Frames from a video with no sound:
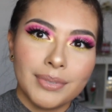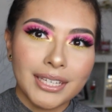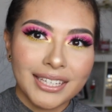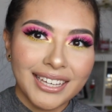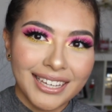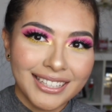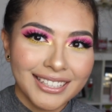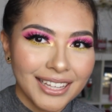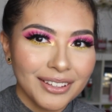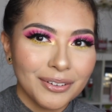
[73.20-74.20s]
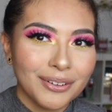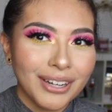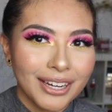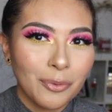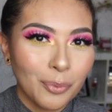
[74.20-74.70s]
pink and
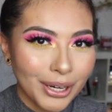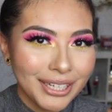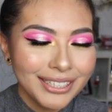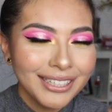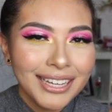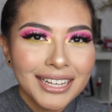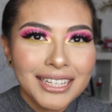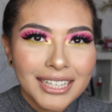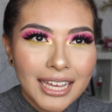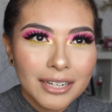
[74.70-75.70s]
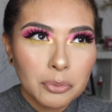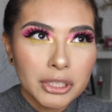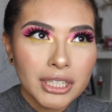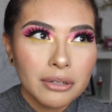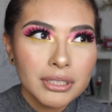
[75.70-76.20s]
yellow won, and
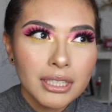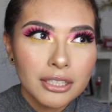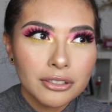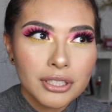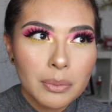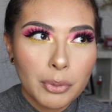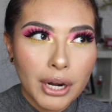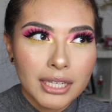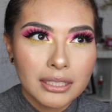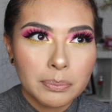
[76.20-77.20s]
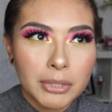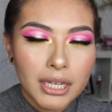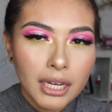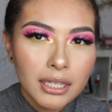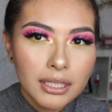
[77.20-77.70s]
which I was a little surprised
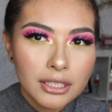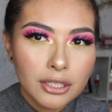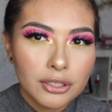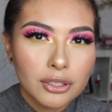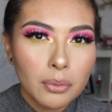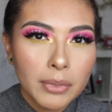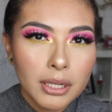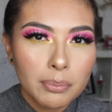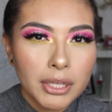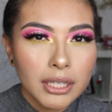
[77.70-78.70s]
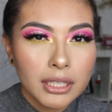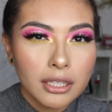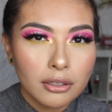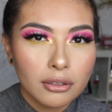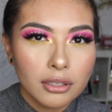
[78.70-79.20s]
because there's so many pink and
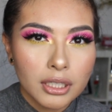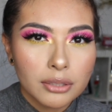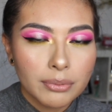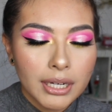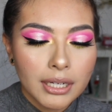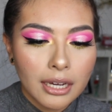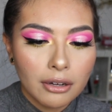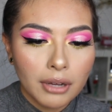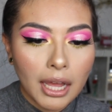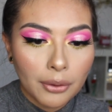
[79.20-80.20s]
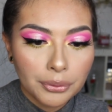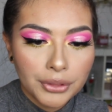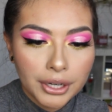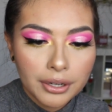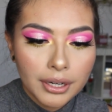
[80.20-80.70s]
yellow looks right now
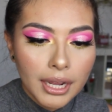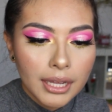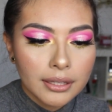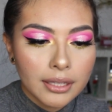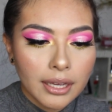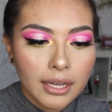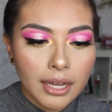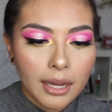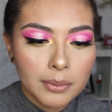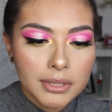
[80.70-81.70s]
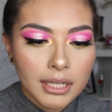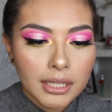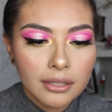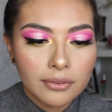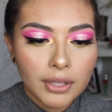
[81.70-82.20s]
out there that I was
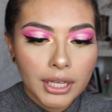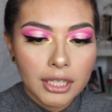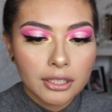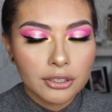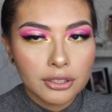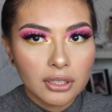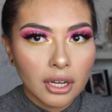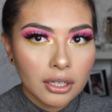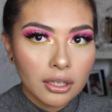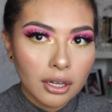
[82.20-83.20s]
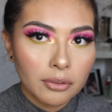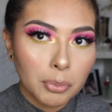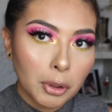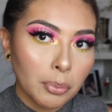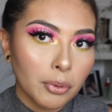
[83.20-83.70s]
kind of like, there's not a lot of
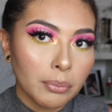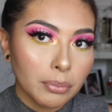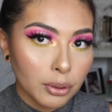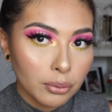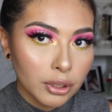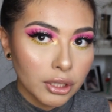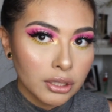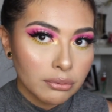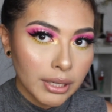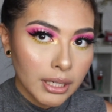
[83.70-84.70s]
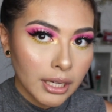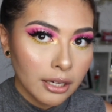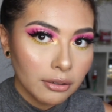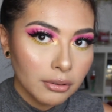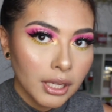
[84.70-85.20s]
purple and blue looks right
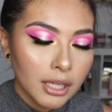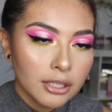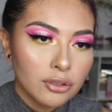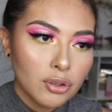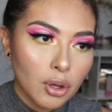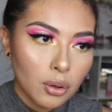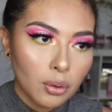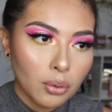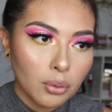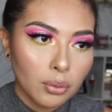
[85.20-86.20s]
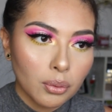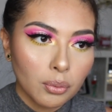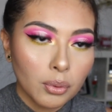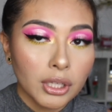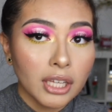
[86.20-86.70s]
now.
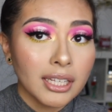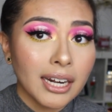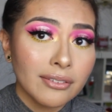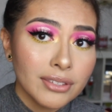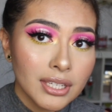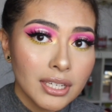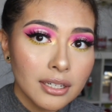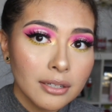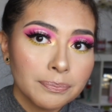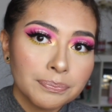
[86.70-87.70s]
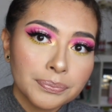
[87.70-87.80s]
So, well, not that I've seen,